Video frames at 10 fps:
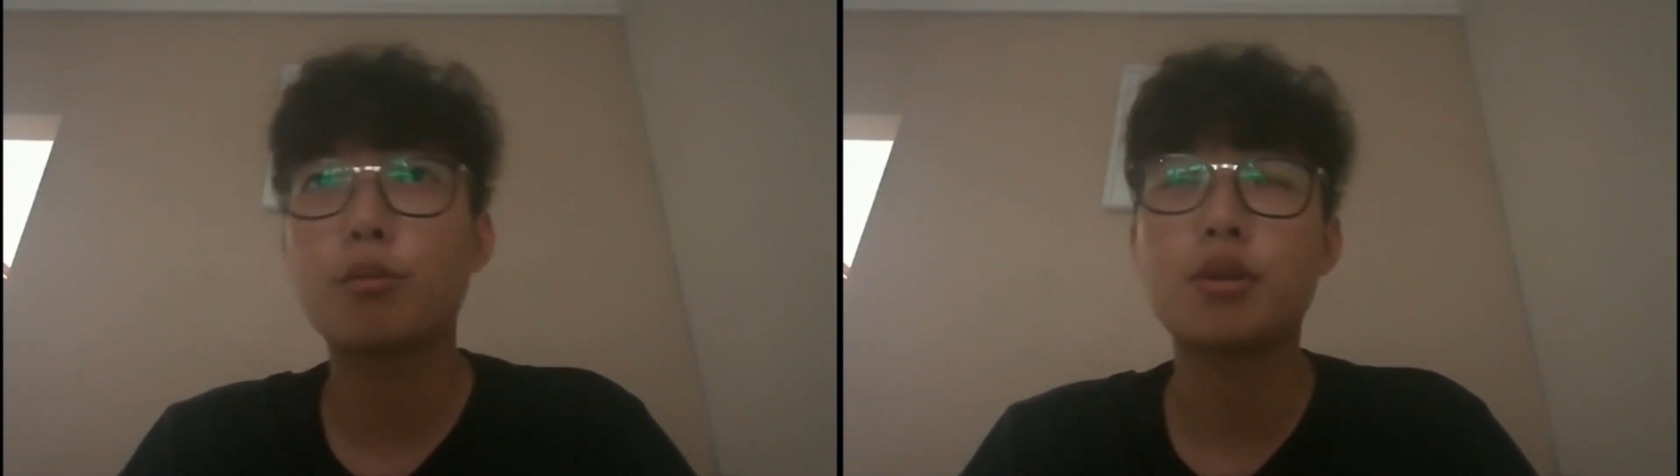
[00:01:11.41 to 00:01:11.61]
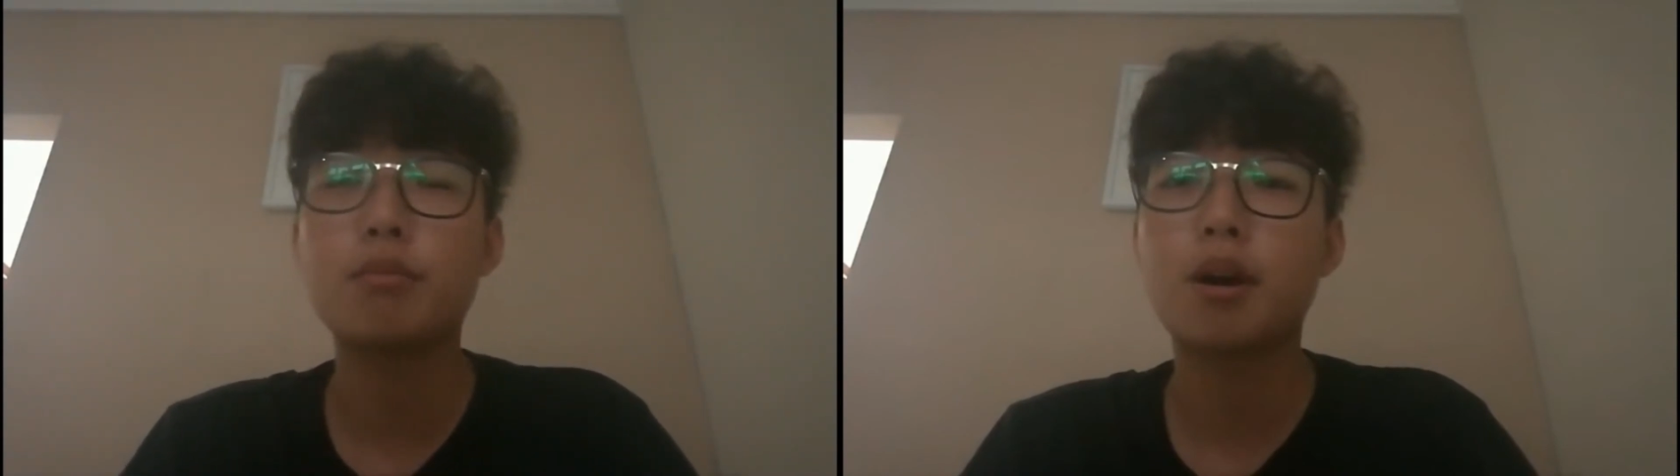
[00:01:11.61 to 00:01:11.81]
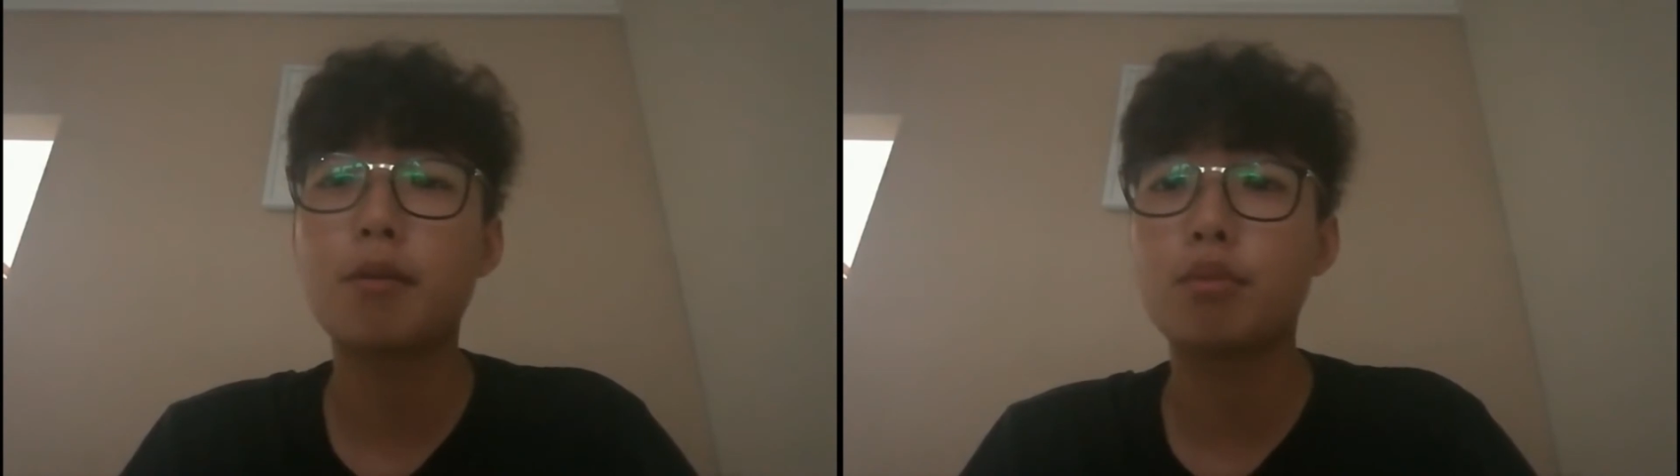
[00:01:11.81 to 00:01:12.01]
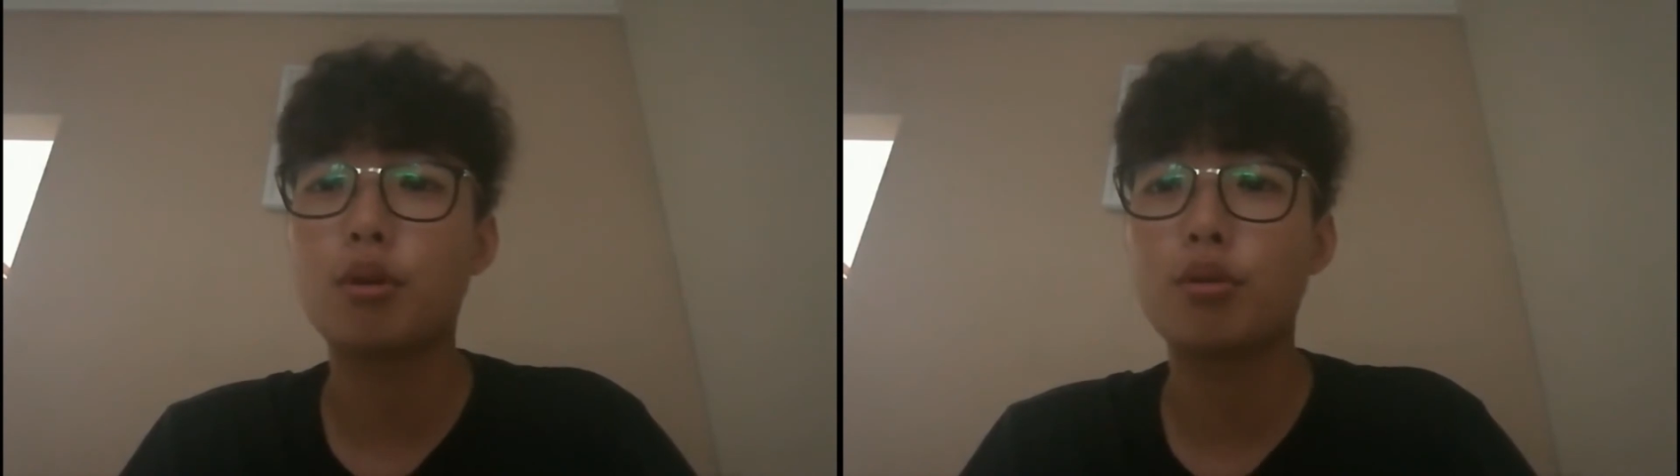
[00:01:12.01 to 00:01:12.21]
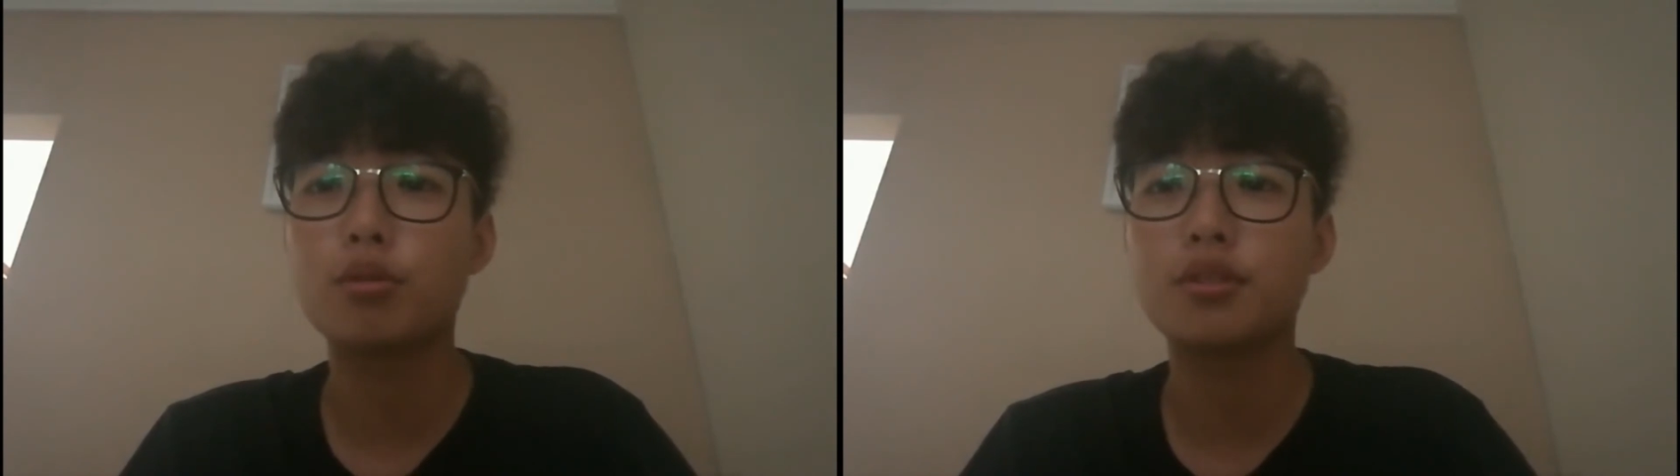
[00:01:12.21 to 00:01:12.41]
ping pong
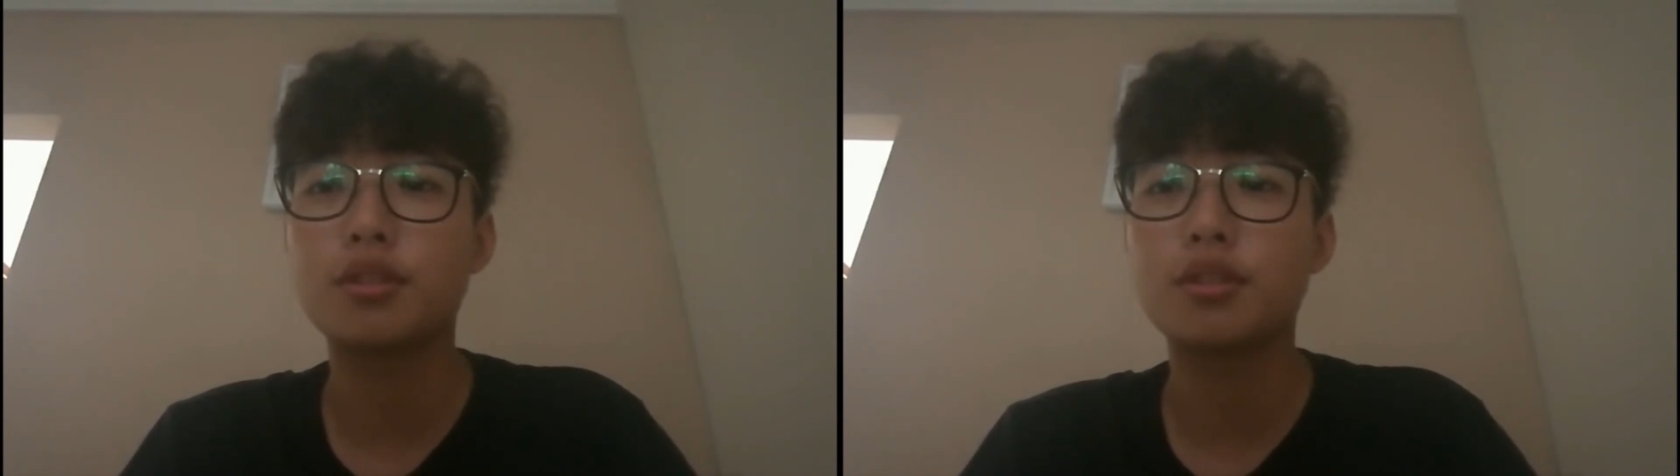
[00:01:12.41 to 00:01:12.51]
ball.